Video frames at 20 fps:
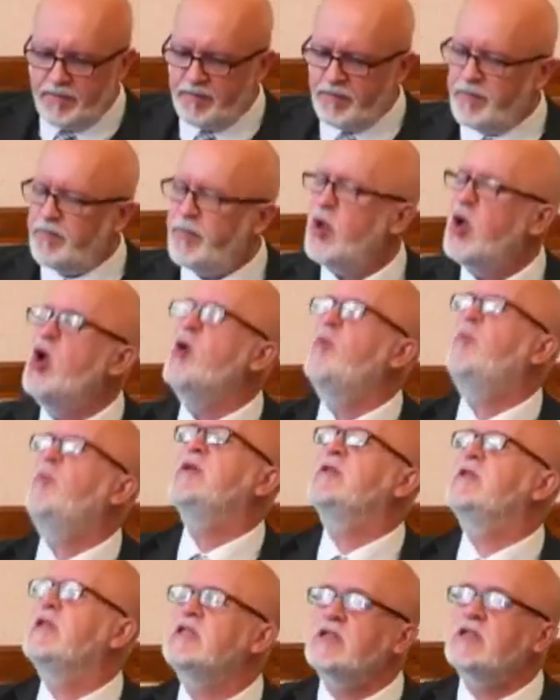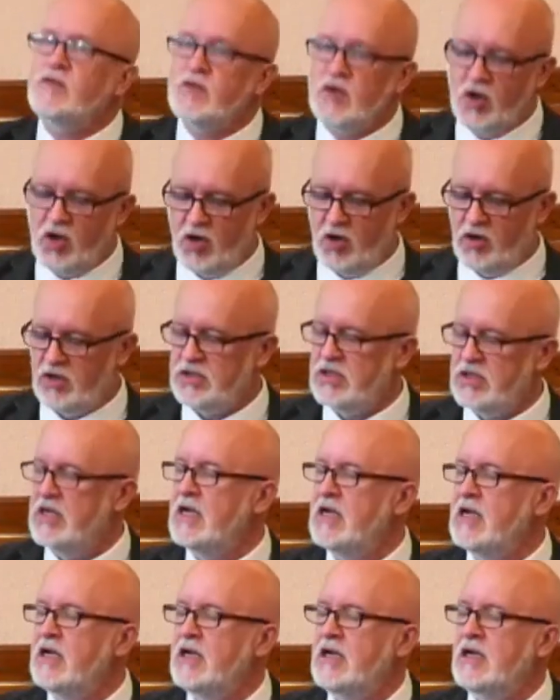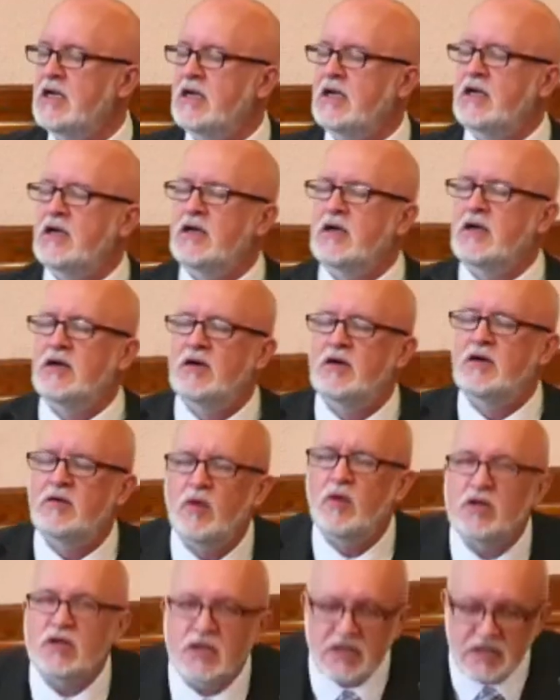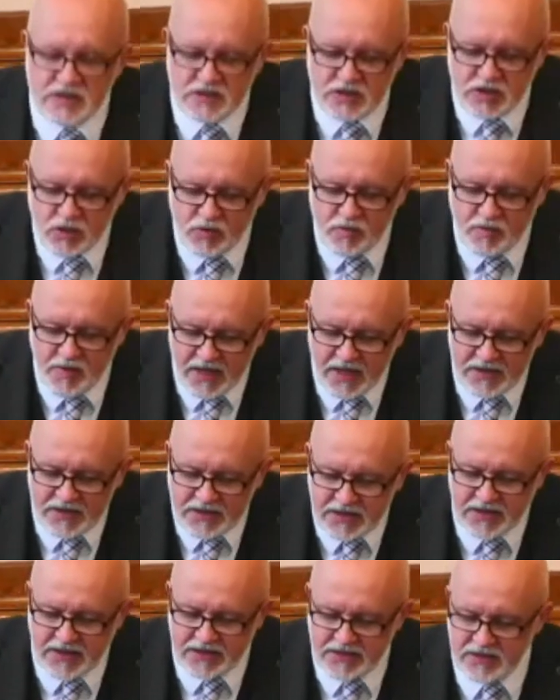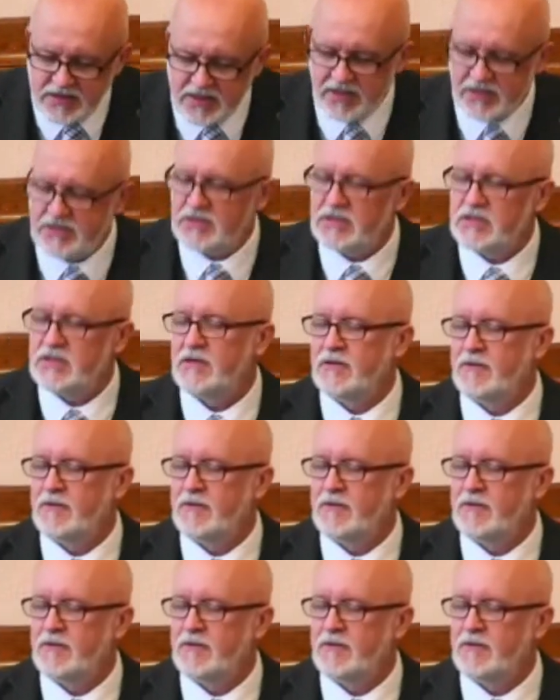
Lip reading: purposes of God, what these two men see is this.